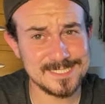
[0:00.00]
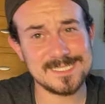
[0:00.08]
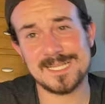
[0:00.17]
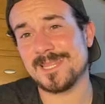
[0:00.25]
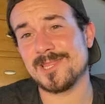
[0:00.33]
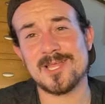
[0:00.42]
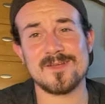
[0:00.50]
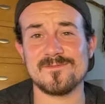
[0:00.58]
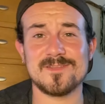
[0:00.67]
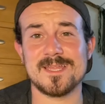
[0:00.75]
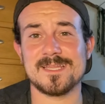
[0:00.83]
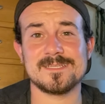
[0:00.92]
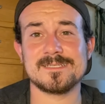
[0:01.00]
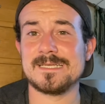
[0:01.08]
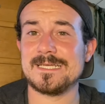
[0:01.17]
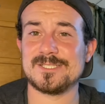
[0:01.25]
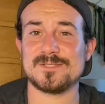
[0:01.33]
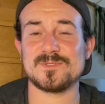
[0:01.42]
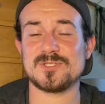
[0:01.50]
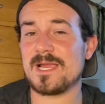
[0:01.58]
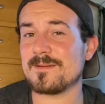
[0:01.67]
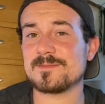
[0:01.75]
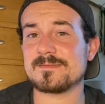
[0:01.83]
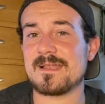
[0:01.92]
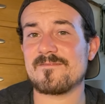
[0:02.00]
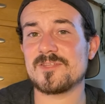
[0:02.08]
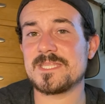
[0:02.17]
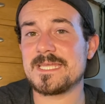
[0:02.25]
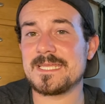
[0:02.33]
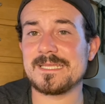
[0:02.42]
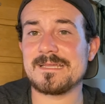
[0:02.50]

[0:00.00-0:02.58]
I love getting subscribers and everything.